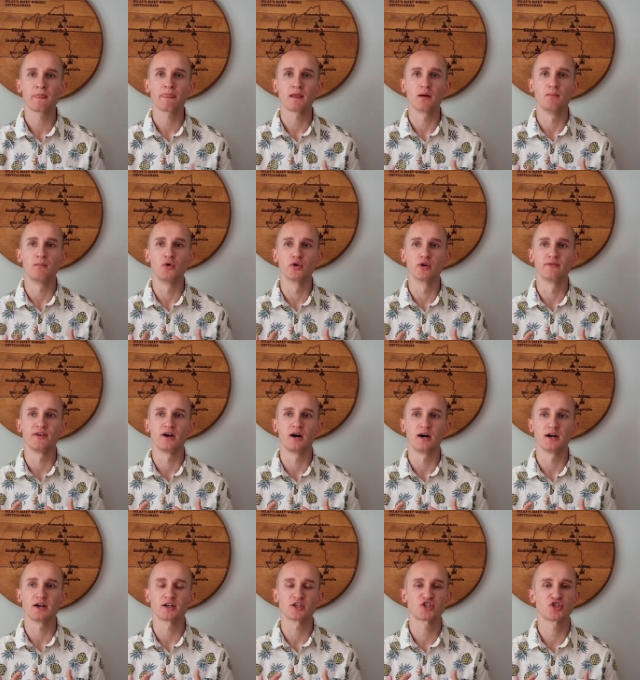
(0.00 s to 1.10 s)
more of
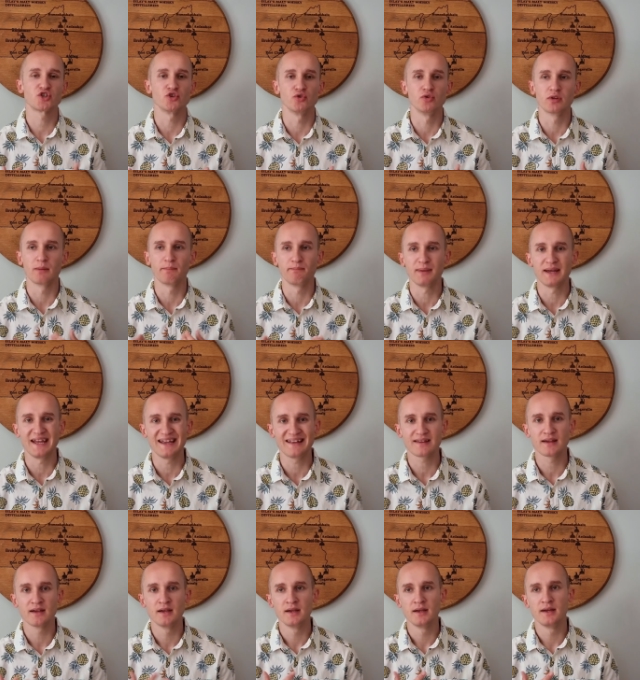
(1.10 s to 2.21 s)
a, a stewed or baked
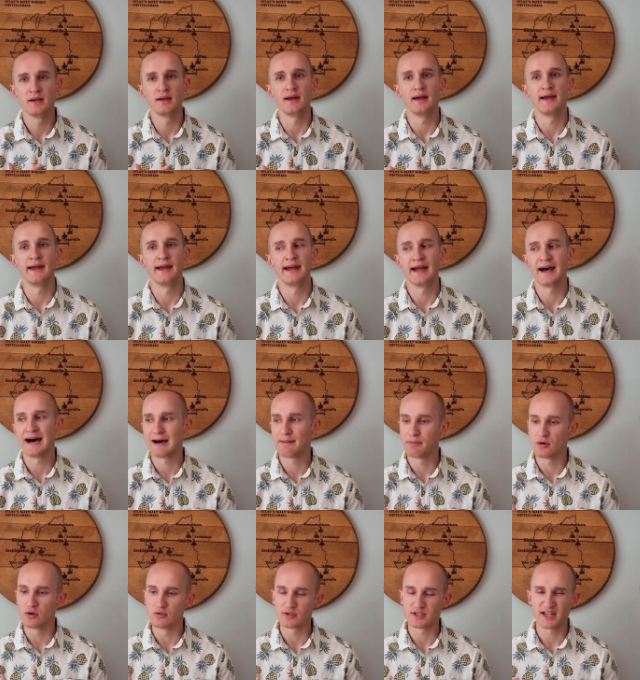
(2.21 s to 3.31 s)
uh,
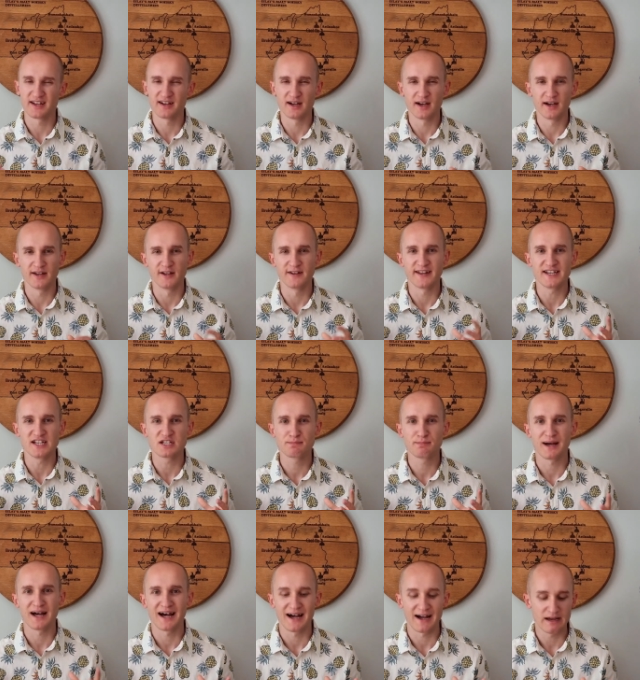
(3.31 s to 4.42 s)
apples and a, a nice
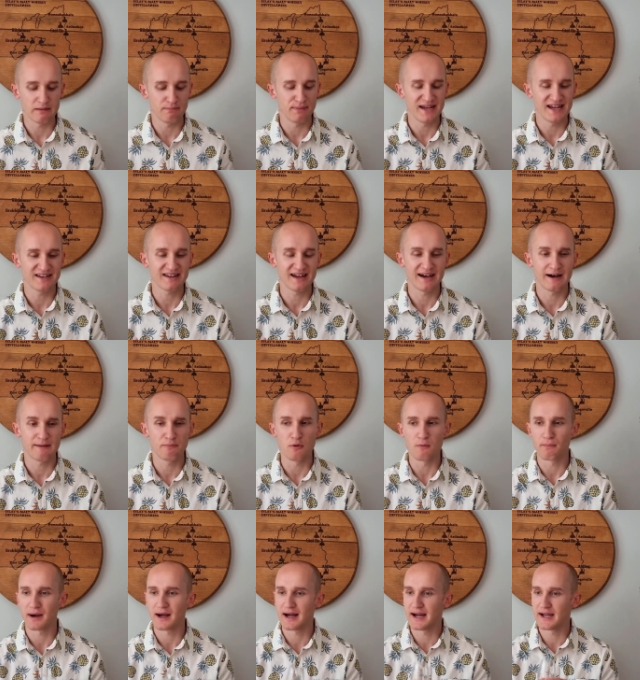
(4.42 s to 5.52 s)
pie, baked apple
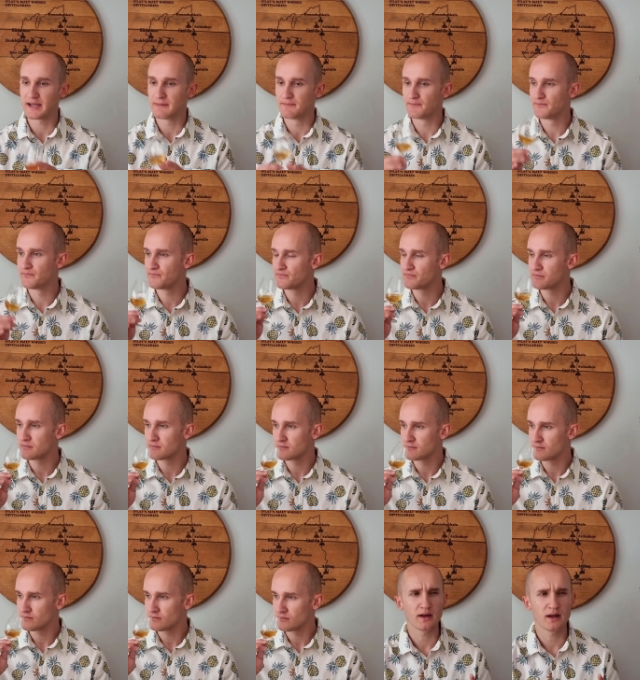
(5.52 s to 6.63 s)
pie.
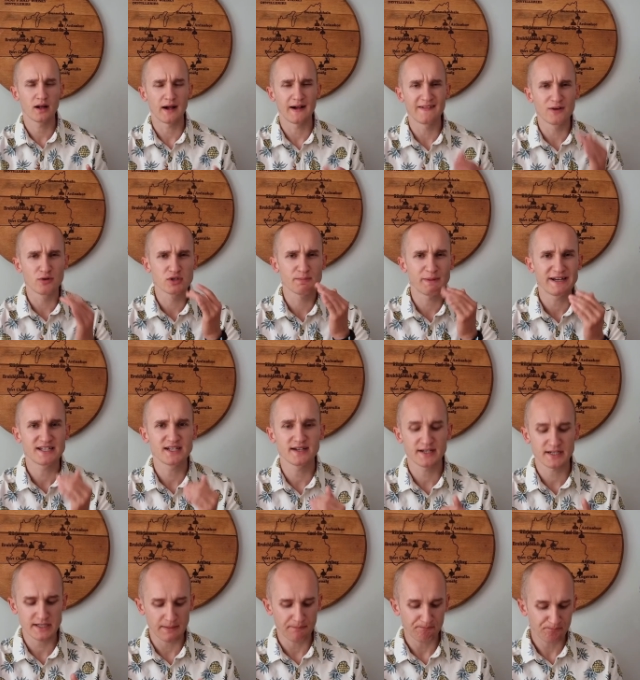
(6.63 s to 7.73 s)
A lot of
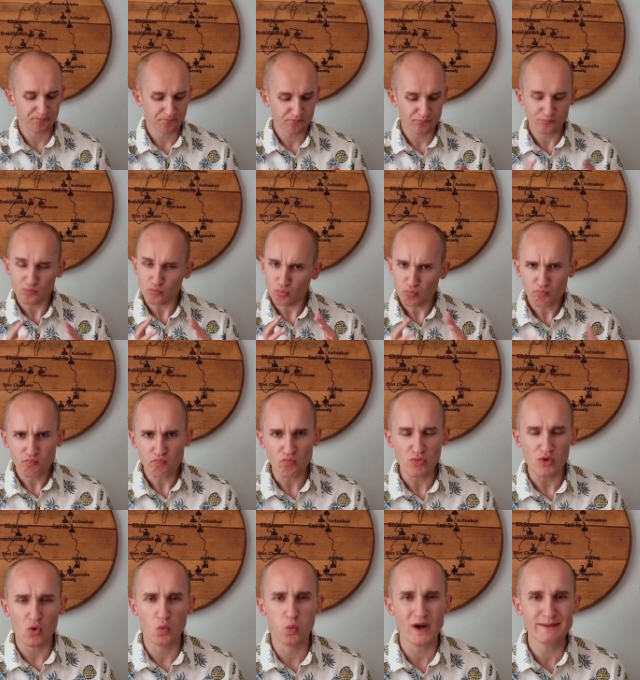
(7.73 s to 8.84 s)
spiciness,
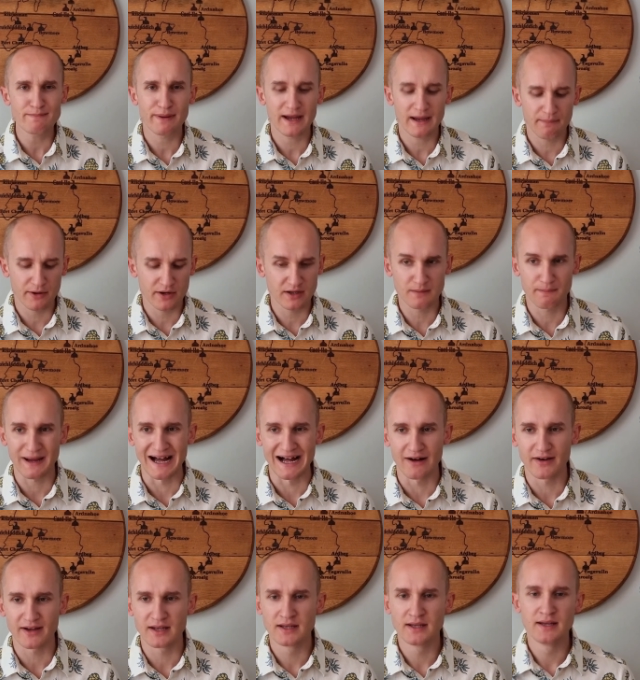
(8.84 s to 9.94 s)
white pepper in the
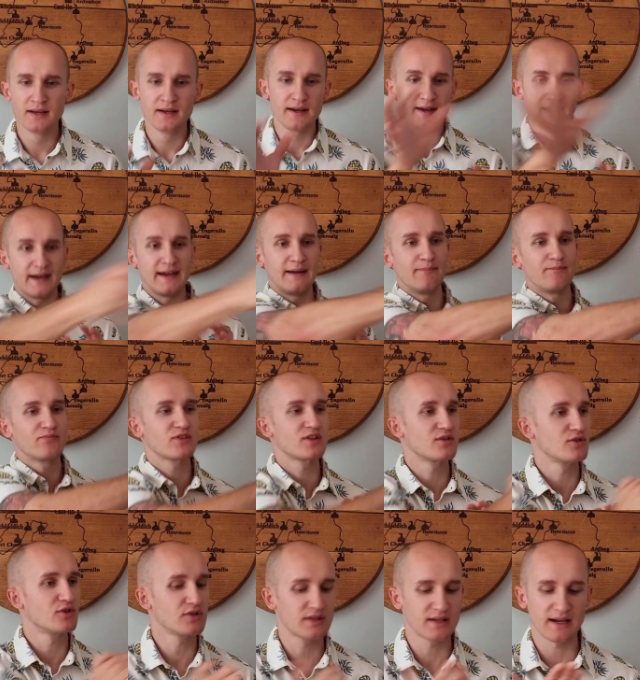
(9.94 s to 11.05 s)
palate, um,
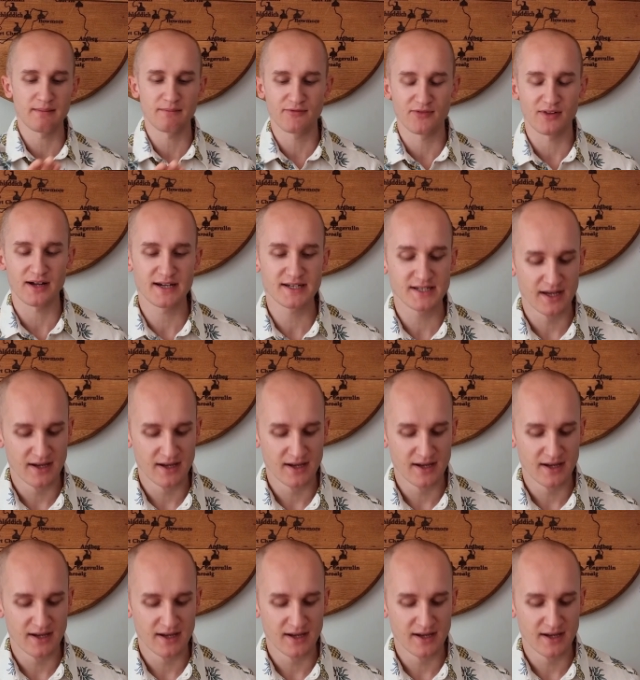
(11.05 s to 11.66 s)
goddamn flies,